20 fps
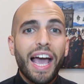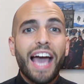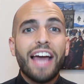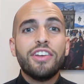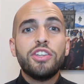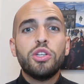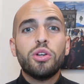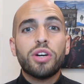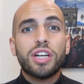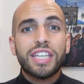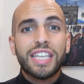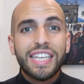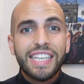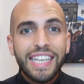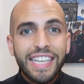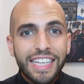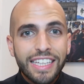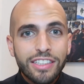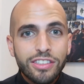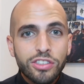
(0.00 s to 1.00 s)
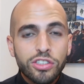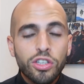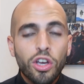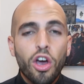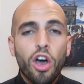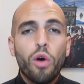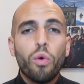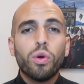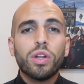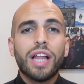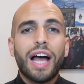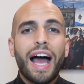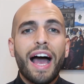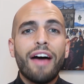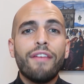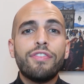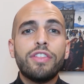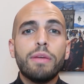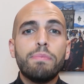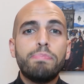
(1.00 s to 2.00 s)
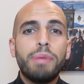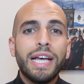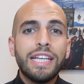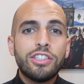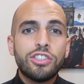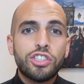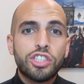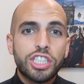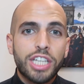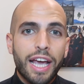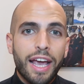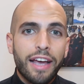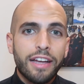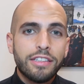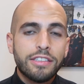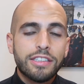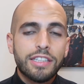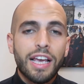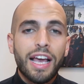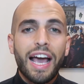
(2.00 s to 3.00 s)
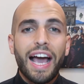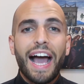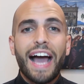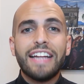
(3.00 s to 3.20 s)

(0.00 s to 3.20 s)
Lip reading: And your kids will have the best chance